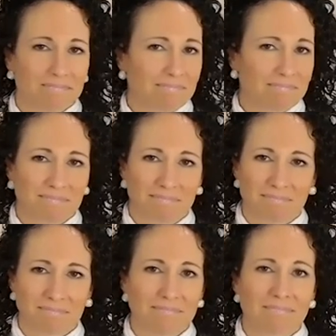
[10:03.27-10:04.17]

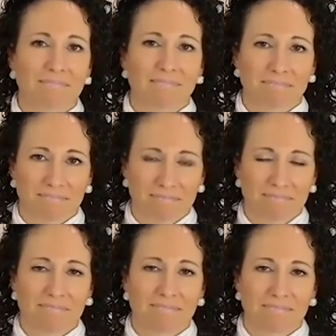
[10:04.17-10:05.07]

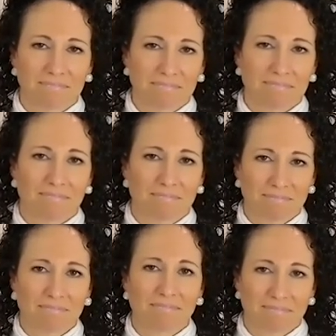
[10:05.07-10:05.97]

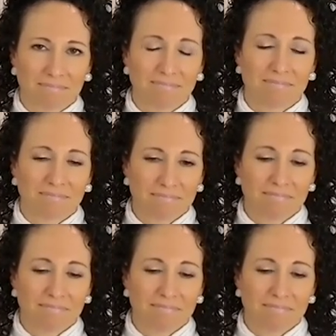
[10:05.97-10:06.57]
(not speaking)